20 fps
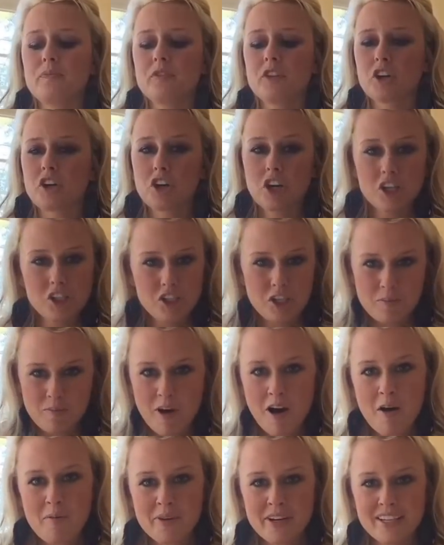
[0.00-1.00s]
the crunchy
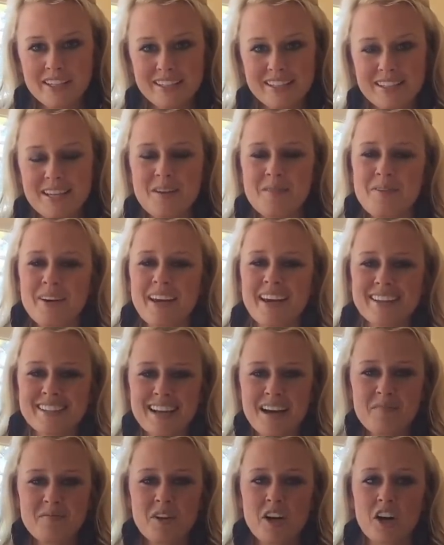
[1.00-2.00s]
mamas because
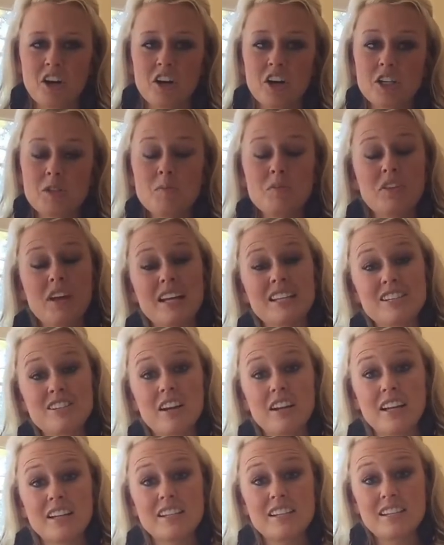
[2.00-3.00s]
I'm not crunchy, but that's
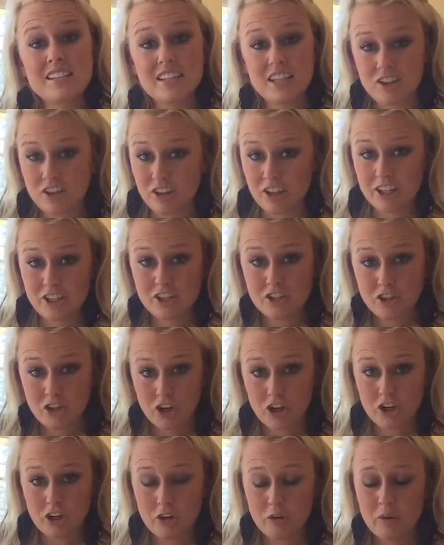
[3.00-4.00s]
not necessarily
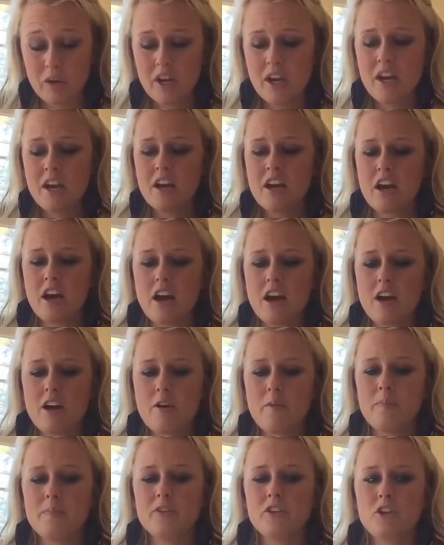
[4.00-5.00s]
true.
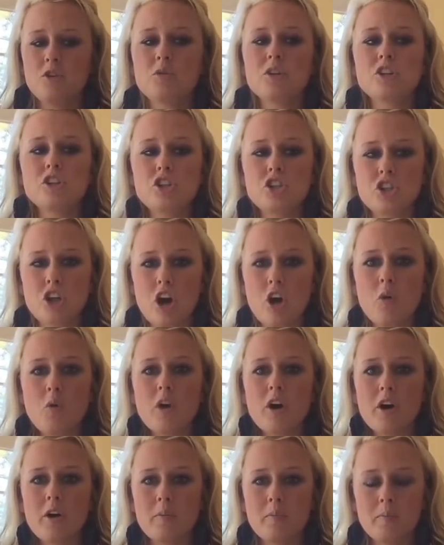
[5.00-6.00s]
You can show
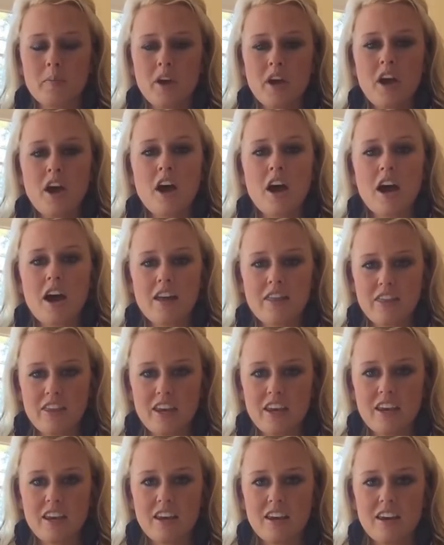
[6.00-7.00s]
them
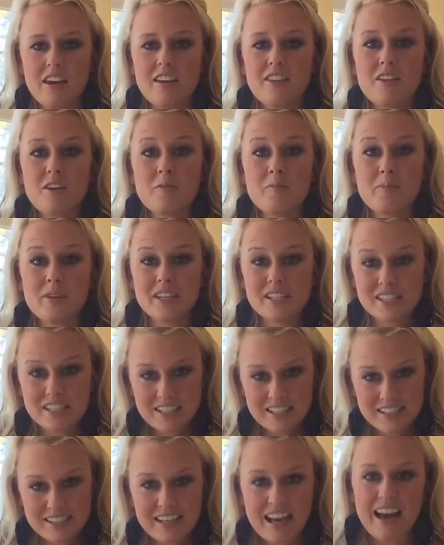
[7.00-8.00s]
the
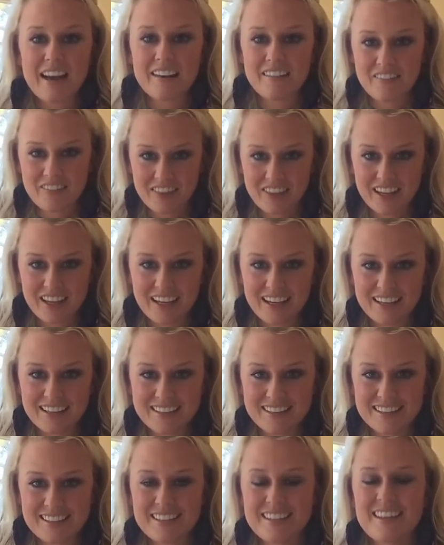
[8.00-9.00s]
business side of
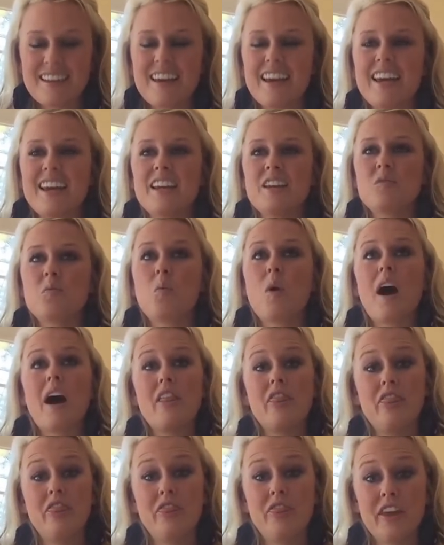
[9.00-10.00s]
things and
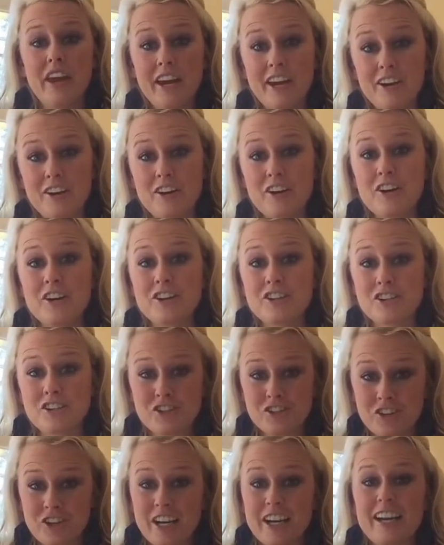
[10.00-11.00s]
why their
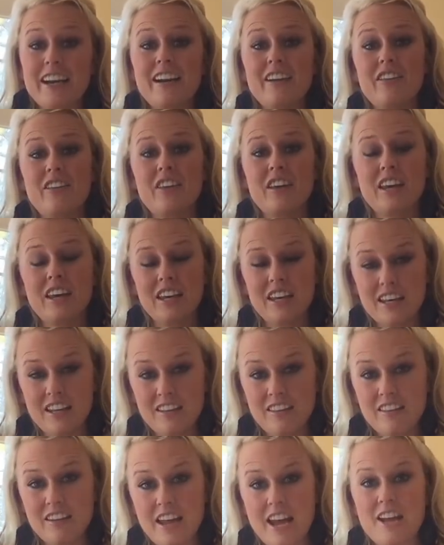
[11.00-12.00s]
strength
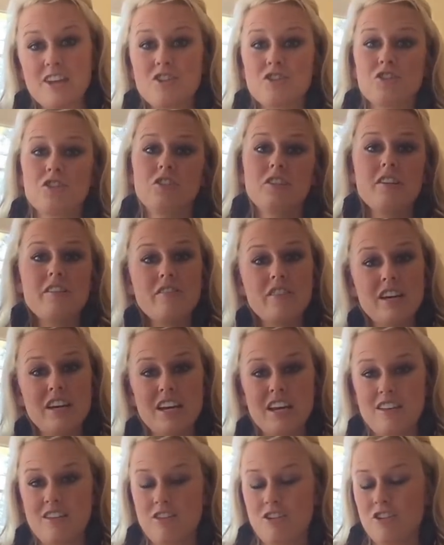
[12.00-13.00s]
in natural
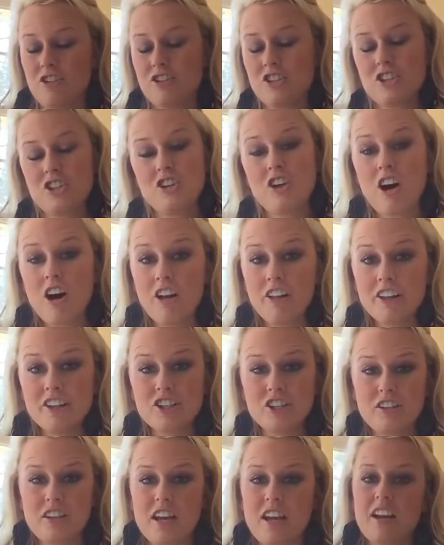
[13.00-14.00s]
living and their just knowledge
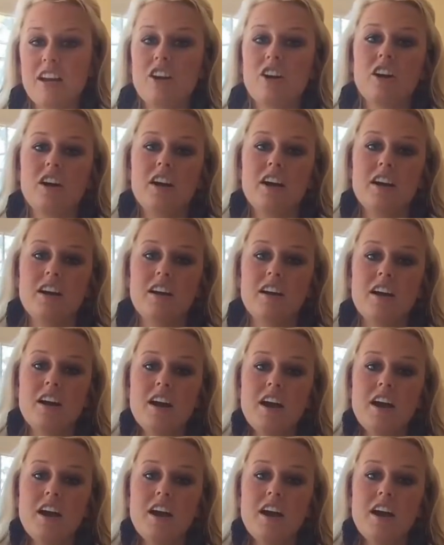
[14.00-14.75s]
in that area,